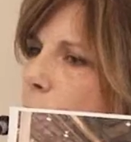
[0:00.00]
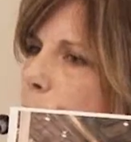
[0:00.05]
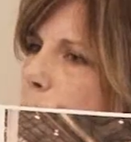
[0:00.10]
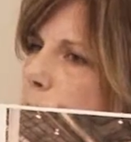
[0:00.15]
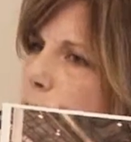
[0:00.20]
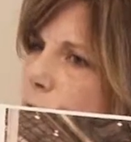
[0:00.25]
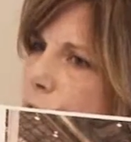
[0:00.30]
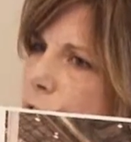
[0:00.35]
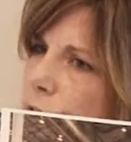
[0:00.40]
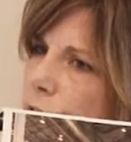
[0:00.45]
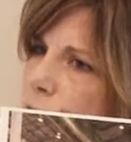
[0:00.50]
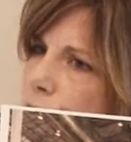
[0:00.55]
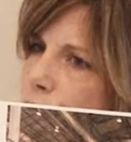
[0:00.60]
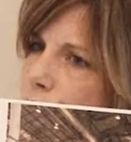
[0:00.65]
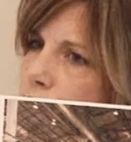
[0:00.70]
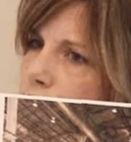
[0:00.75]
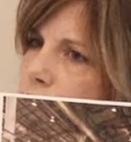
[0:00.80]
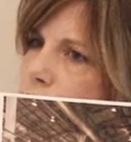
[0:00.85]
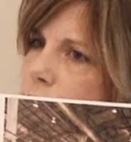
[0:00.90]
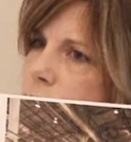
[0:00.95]
up in the
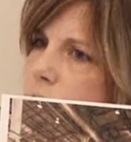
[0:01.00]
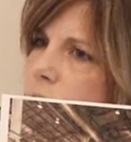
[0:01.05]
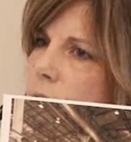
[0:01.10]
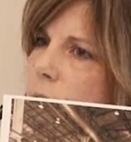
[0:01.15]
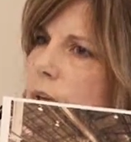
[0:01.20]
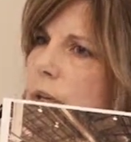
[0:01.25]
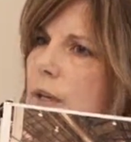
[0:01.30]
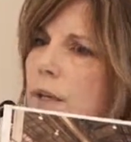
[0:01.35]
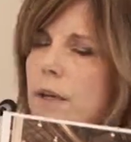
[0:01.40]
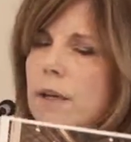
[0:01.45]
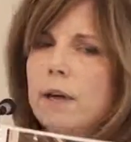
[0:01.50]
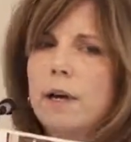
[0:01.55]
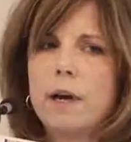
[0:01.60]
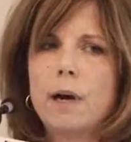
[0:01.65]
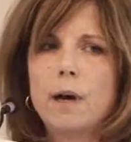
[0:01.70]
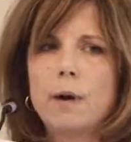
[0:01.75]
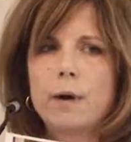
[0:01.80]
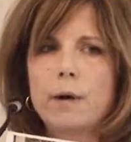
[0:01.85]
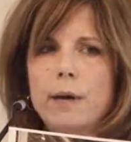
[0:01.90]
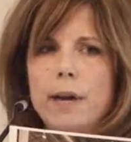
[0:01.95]
Century City
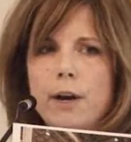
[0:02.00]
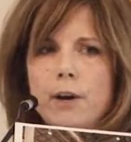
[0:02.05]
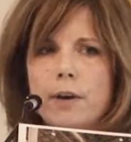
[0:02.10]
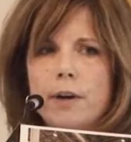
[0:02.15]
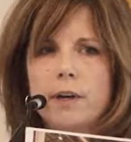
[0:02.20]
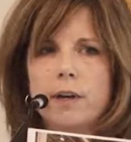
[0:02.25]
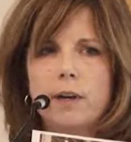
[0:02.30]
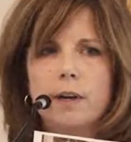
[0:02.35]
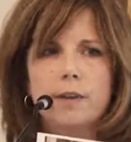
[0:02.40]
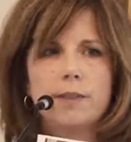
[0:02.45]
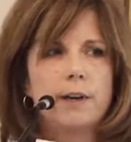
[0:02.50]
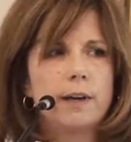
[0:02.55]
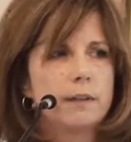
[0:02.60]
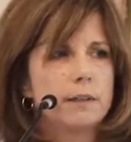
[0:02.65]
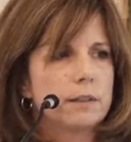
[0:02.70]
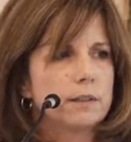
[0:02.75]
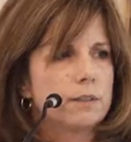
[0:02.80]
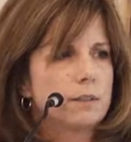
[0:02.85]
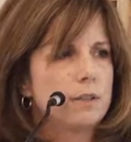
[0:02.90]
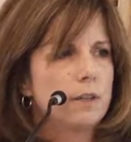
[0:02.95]
area that
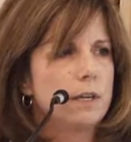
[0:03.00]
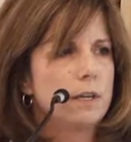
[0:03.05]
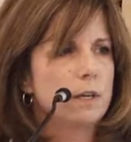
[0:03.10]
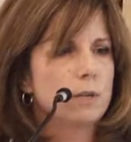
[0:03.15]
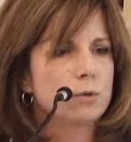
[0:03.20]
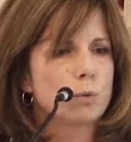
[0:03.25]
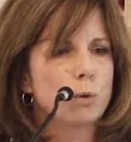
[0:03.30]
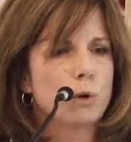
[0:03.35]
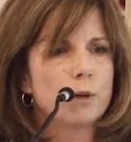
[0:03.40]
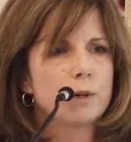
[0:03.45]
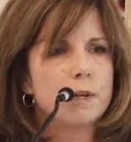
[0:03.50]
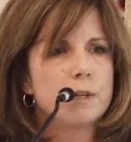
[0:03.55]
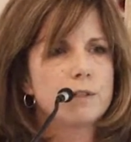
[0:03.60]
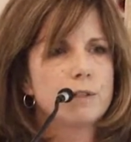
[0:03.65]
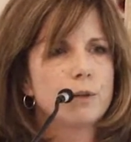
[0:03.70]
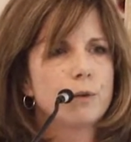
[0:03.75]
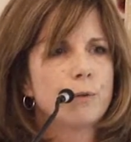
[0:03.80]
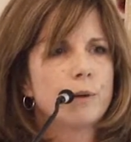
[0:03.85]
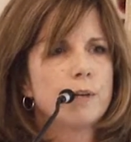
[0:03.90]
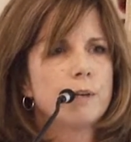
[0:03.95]
the city is working
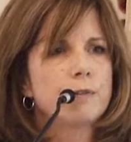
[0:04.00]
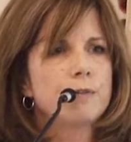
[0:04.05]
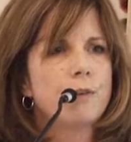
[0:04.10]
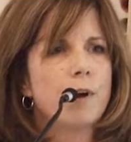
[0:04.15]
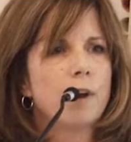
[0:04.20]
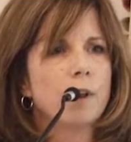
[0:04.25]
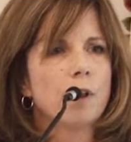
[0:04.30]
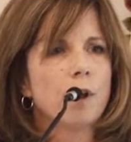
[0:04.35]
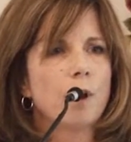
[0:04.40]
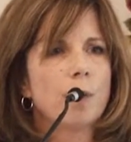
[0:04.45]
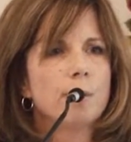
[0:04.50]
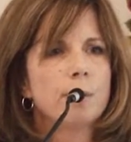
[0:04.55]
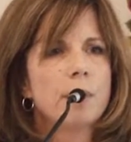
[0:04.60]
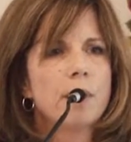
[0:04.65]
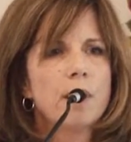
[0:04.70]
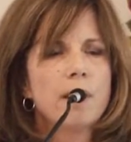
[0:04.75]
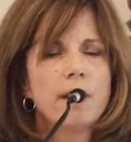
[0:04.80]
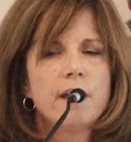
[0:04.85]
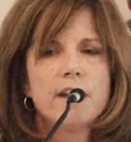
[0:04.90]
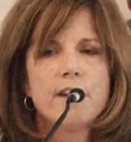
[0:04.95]
to redevelop,
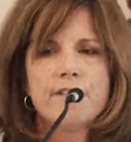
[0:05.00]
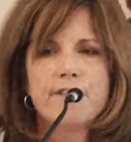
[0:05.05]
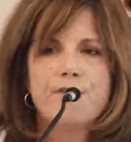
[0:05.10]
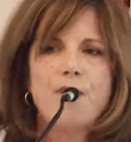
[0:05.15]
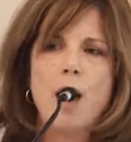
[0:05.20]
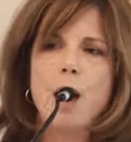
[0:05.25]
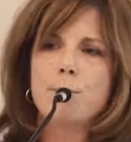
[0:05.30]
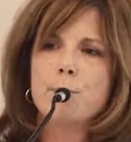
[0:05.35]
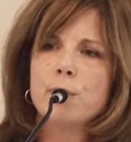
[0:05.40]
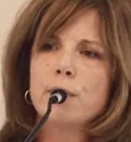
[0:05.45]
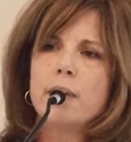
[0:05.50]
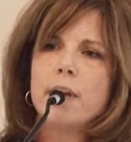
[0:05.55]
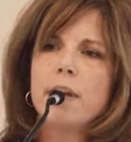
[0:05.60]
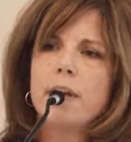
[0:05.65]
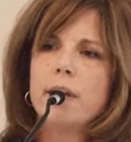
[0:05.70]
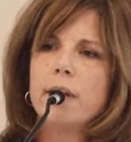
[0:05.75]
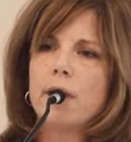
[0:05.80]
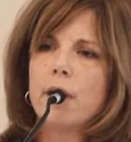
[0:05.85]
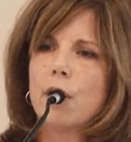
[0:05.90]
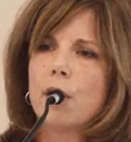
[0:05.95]

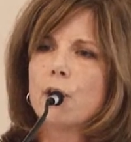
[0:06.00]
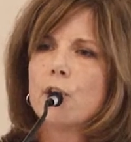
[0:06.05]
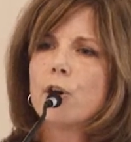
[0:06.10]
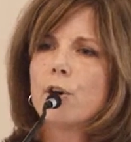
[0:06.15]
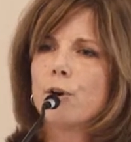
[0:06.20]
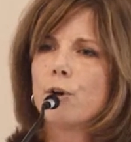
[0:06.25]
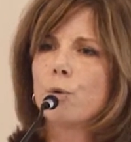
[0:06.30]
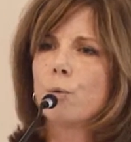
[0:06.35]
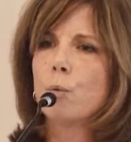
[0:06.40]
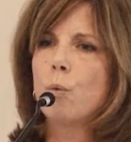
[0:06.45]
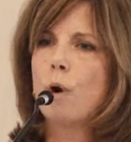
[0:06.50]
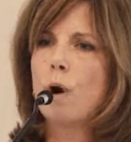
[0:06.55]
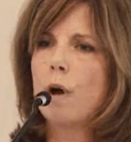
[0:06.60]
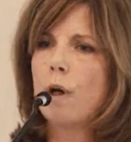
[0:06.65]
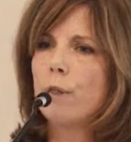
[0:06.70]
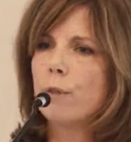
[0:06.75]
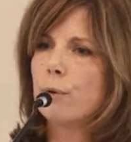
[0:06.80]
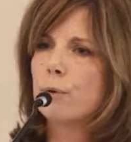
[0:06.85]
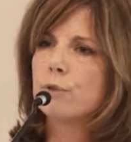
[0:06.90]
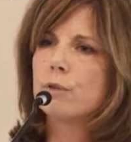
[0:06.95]
fabricating our curtain
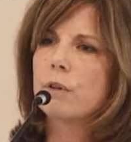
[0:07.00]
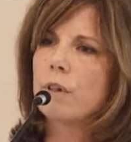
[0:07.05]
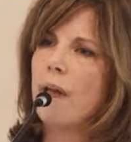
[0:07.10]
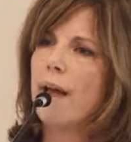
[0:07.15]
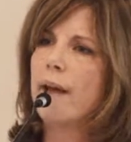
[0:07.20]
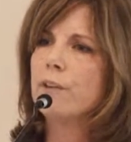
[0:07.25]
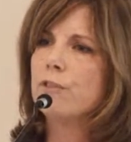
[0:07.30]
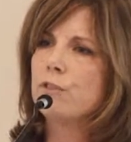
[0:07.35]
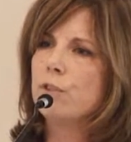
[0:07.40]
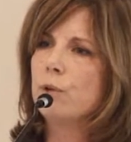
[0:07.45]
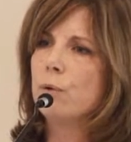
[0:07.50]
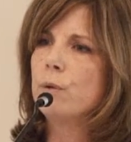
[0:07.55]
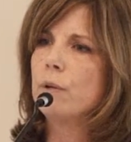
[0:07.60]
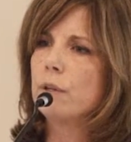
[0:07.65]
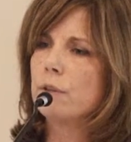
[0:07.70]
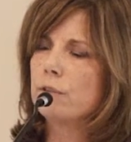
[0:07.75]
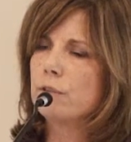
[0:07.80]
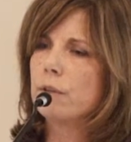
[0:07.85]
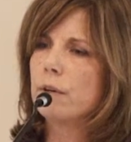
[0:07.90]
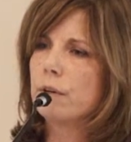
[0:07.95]
wall, those glass
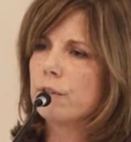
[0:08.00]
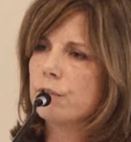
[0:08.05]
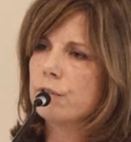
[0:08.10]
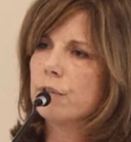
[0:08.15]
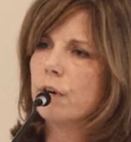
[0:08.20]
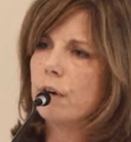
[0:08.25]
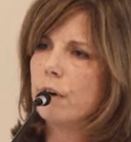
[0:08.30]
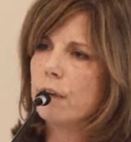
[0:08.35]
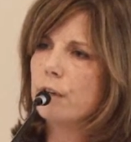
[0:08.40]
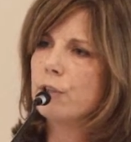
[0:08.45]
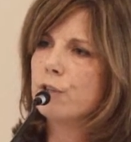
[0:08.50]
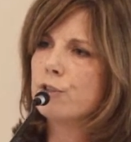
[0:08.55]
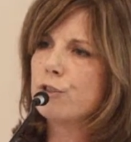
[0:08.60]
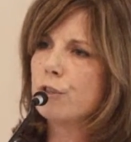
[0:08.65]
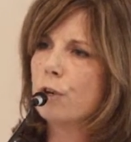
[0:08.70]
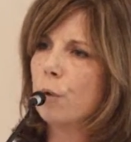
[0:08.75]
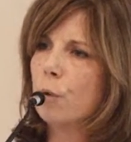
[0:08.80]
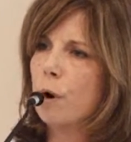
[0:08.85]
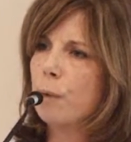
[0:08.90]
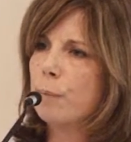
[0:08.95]
units that are starting to
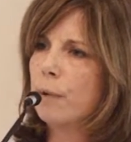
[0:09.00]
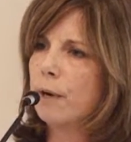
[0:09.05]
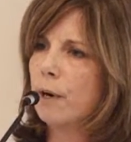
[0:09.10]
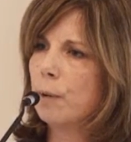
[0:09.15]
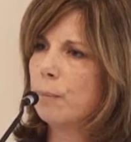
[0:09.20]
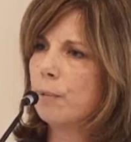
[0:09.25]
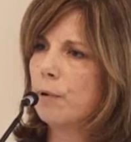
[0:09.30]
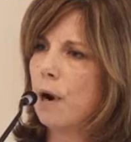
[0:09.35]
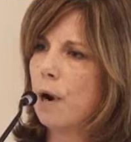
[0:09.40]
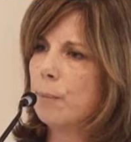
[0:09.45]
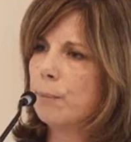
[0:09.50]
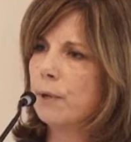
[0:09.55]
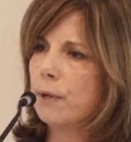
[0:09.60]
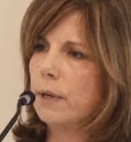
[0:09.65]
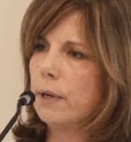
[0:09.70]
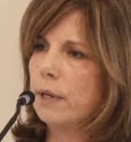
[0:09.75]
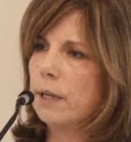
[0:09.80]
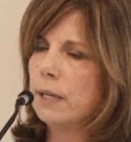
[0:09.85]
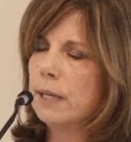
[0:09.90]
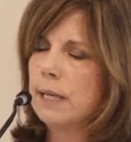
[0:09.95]
show up on our
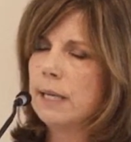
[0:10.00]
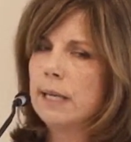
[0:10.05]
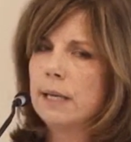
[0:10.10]
property.